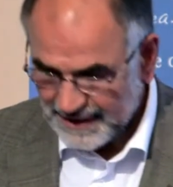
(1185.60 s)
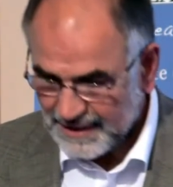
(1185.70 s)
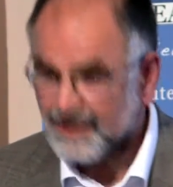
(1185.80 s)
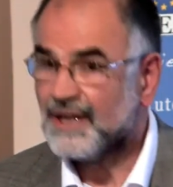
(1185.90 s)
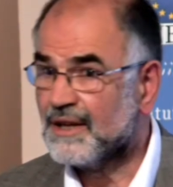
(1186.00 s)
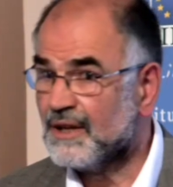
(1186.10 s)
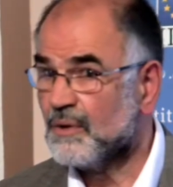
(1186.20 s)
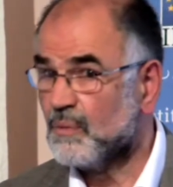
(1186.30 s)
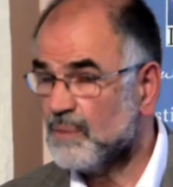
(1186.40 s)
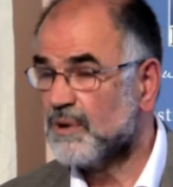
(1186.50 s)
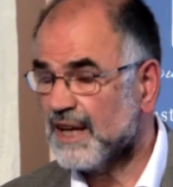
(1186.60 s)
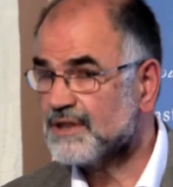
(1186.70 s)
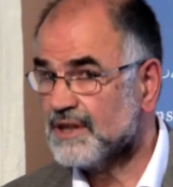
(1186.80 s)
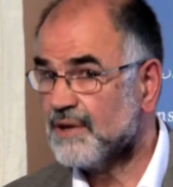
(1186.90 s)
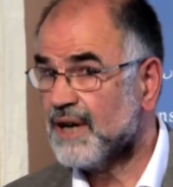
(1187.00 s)
we would
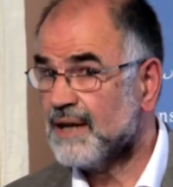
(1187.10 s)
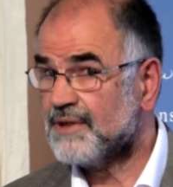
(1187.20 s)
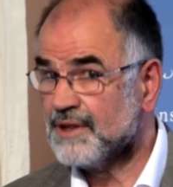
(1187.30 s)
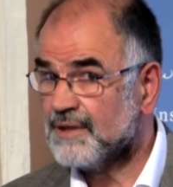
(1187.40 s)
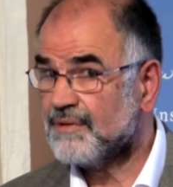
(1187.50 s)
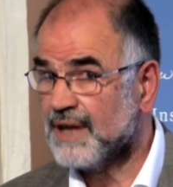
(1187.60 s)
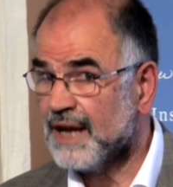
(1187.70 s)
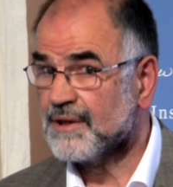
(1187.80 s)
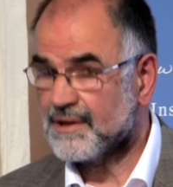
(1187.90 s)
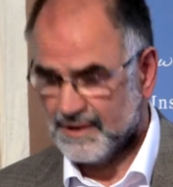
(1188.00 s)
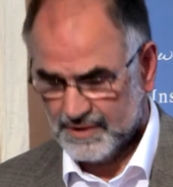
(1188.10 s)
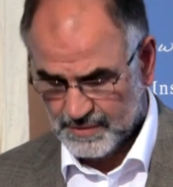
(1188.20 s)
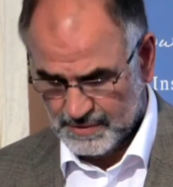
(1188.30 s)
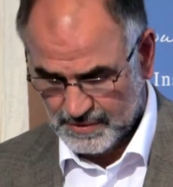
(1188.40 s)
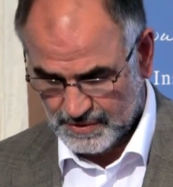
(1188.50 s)
actually arrive at a different answer
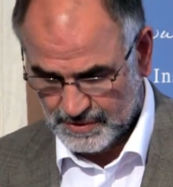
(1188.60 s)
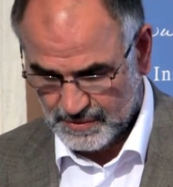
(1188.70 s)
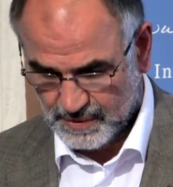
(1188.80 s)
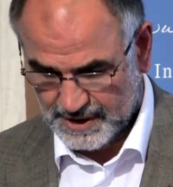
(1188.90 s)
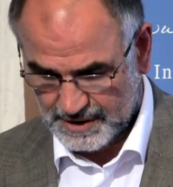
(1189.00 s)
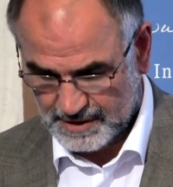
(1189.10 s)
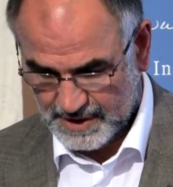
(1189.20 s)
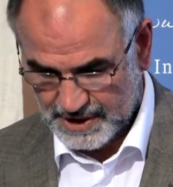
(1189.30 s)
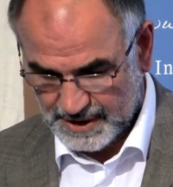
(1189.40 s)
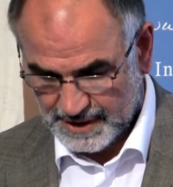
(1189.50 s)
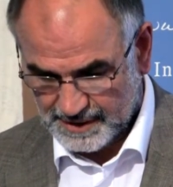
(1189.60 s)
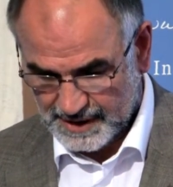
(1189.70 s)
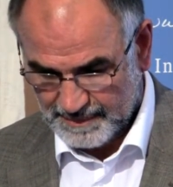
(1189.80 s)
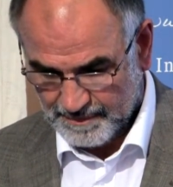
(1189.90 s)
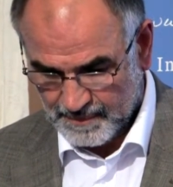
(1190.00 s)
to where the Commission has
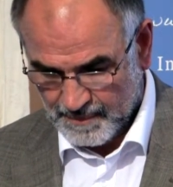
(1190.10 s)
come.